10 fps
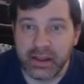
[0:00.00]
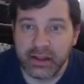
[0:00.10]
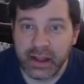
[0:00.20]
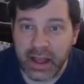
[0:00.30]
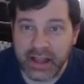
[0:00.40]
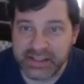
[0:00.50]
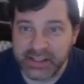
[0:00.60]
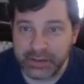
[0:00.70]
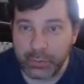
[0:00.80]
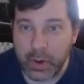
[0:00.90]

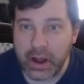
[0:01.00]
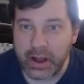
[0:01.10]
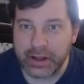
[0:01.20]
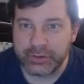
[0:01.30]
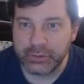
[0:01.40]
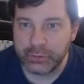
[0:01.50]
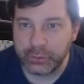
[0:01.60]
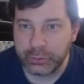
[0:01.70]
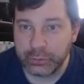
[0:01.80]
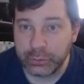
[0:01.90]
Sethron,
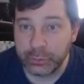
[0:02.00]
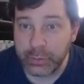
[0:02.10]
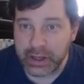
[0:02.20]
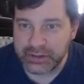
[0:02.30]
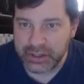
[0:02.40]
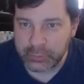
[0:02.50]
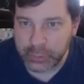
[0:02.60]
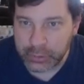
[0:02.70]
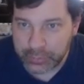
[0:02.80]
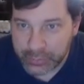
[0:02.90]
Hurlroom
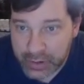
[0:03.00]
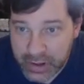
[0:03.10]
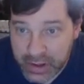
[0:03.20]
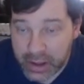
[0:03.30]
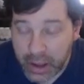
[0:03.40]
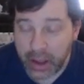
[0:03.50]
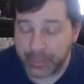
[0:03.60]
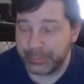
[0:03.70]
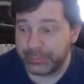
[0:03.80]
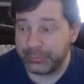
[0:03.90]
General.
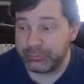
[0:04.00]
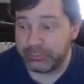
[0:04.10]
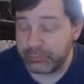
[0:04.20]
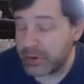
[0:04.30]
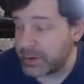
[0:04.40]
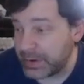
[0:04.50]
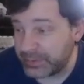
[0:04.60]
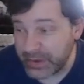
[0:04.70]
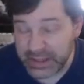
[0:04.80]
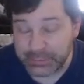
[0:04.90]
One of my
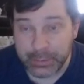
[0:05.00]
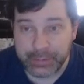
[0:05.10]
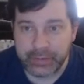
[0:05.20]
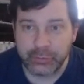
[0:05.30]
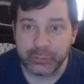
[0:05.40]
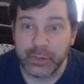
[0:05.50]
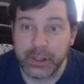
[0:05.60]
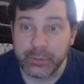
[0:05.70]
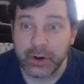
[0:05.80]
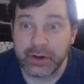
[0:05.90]
favorite meme
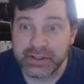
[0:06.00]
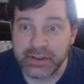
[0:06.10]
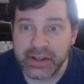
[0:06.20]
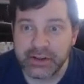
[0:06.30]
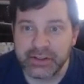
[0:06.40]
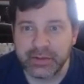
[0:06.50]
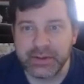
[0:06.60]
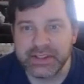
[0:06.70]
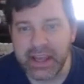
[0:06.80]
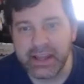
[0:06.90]
cards of the year, shall we
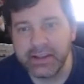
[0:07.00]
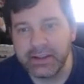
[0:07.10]
say.